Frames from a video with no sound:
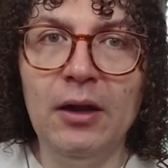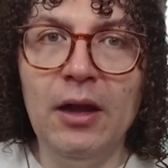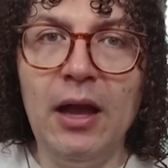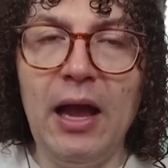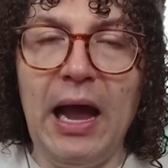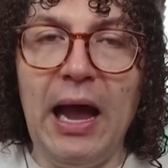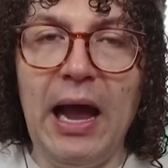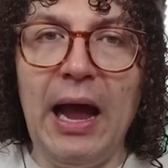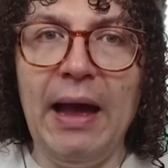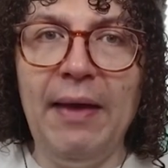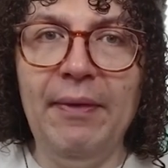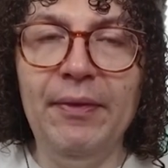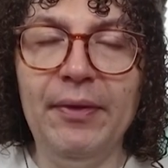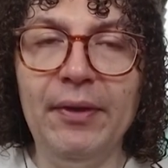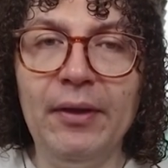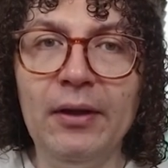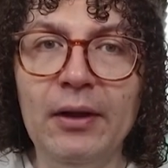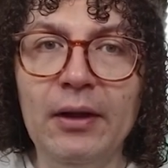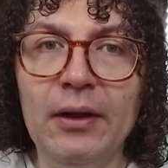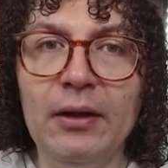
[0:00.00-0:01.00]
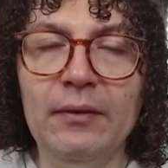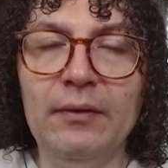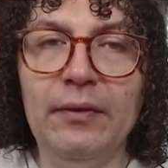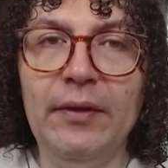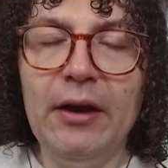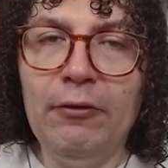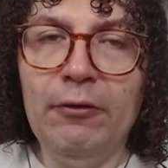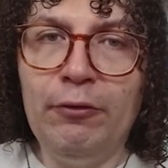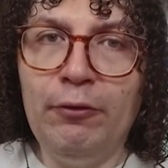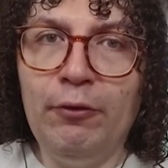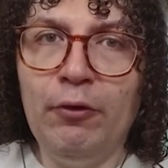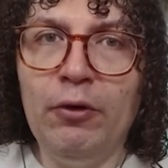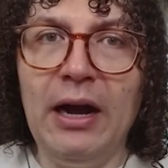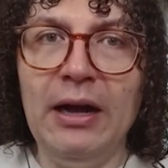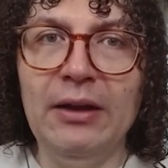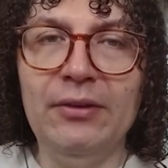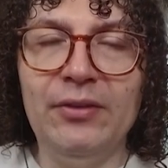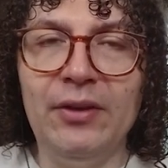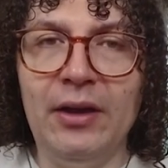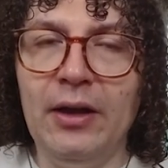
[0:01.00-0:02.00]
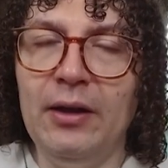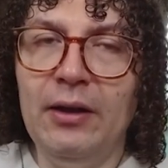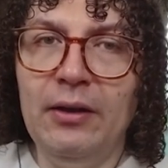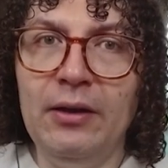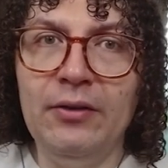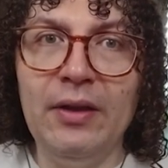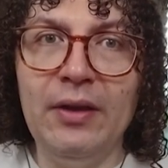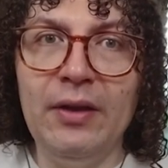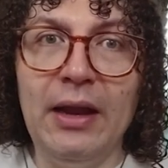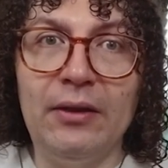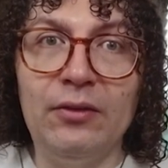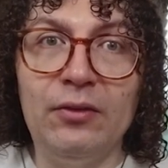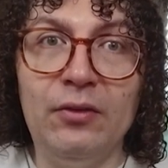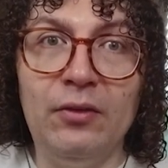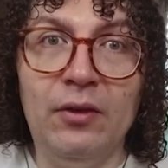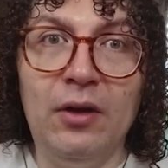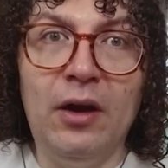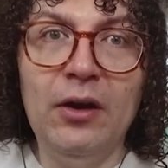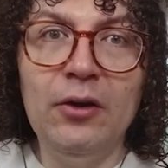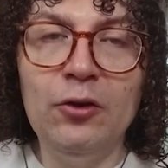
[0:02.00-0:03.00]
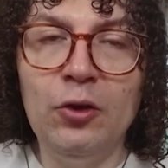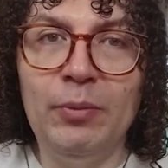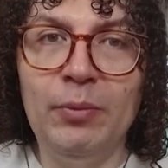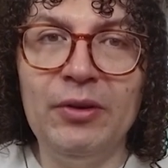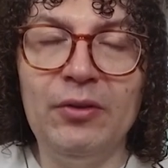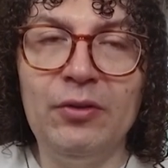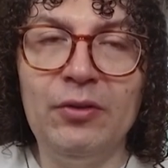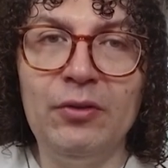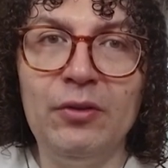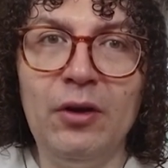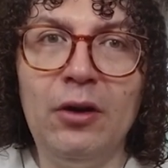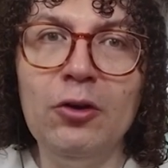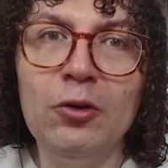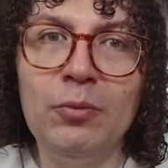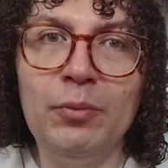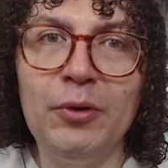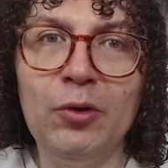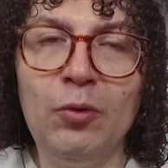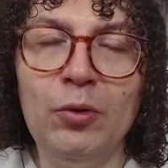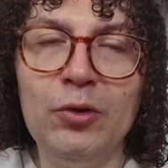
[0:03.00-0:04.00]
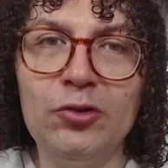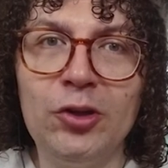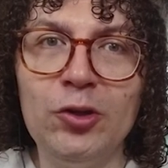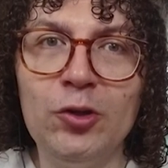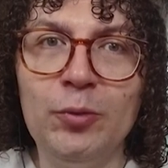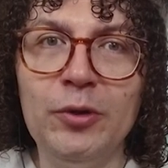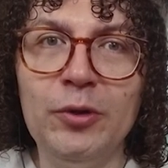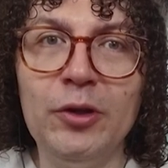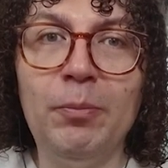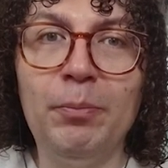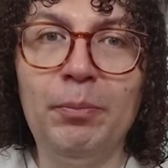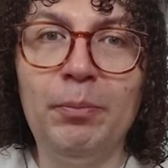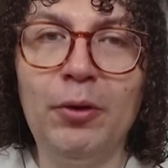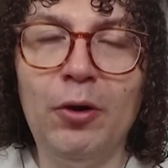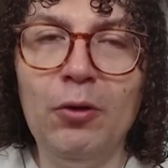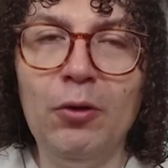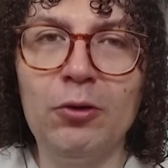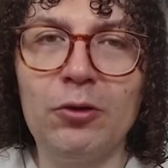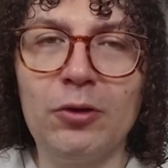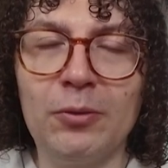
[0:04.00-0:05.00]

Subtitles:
And therefore, as a, let's say like startup, as a startup who's trying to build a product,